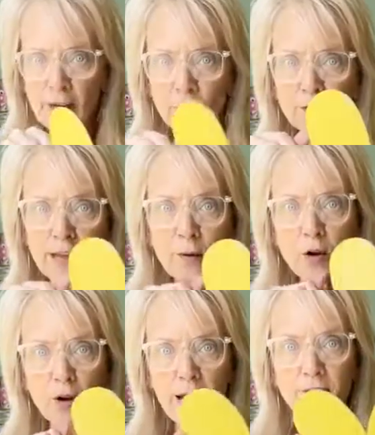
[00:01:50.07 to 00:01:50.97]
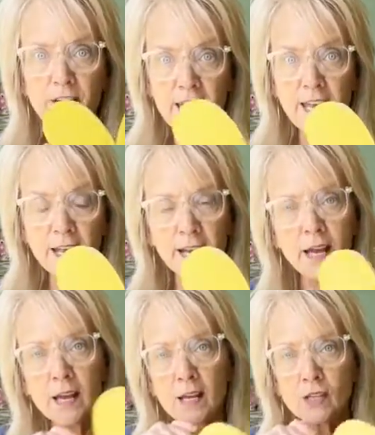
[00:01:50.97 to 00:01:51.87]
petal flower craft kit.
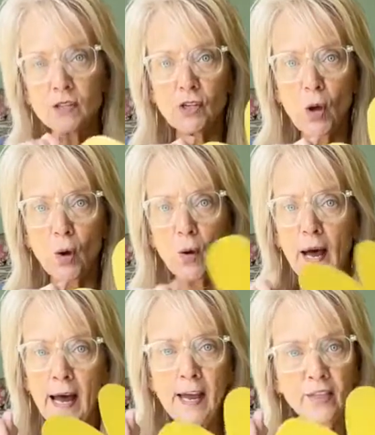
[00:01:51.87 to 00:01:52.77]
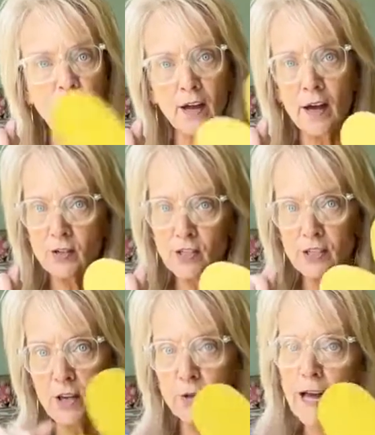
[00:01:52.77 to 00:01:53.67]
So I thought I'll
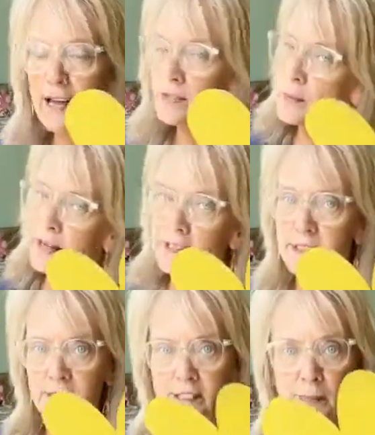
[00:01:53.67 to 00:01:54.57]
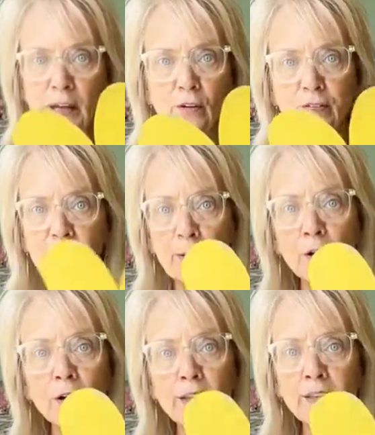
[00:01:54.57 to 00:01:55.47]
just go live and make the 6 petal
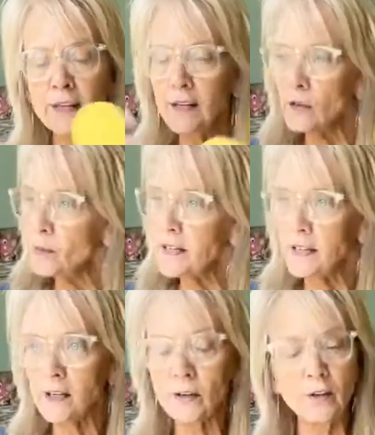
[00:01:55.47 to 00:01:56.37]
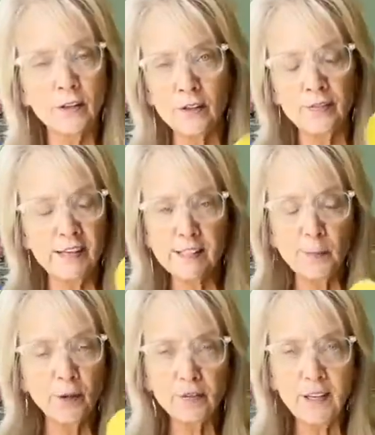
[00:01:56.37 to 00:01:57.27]
flower, and then it'll be here in the
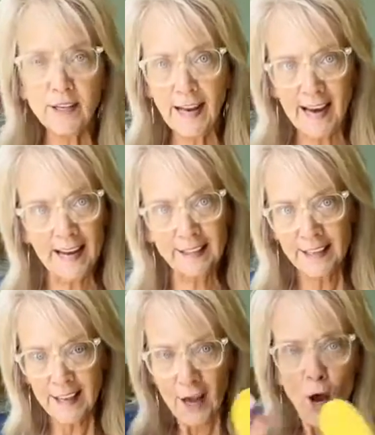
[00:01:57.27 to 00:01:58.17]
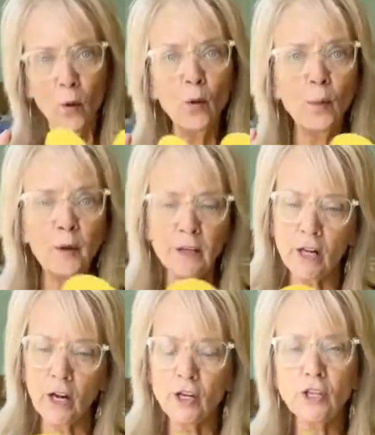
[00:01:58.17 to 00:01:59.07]
Facebook feed, and we'll put it
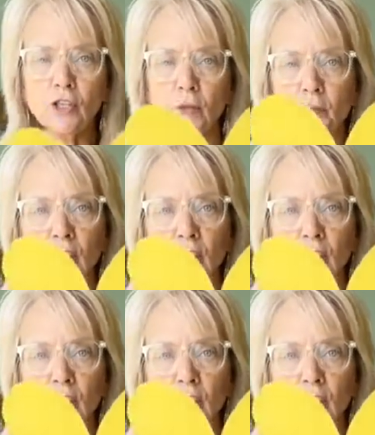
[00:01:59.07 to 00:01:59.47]
on our YouTube